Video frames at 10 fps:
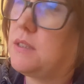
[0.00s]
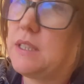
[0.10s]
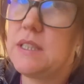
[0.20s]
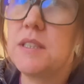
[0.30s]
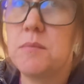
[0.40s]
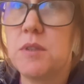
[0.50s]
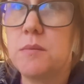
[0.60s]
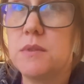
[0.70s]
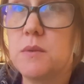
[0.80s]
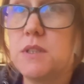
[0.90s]
it
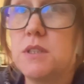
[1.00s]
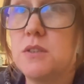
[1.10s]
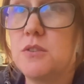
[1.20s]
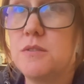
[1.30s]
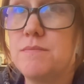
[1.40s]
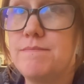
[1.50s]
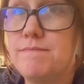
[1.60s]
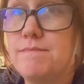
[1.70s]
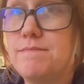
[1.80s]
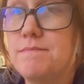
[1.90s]
sometimes switches on,
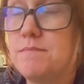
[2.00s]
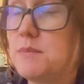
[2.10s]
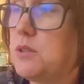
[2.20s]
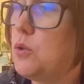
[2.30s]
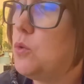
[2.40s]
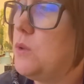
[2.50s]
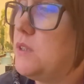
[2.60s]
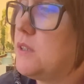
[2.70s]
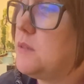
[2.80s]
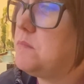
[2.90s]
but not all the
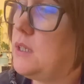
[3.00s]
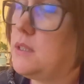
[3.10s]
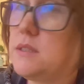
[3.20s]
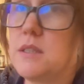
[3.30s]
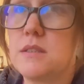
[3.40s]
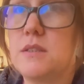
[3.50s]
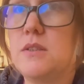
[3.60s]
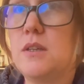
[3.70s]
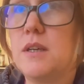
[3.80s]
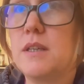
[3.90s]
time. Doesn't
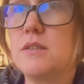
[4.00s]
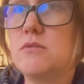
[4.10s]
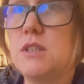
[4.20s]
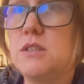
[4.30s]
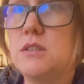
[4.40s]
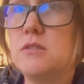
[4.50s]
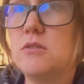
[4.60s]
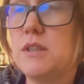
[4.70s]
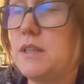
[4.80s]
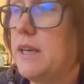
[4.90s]
look like it's
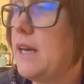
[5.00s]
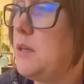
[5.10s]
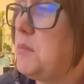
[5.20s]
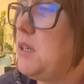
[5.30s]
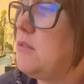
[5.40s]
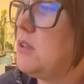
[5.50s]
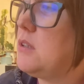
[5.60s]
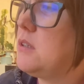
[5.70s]
registering the game either.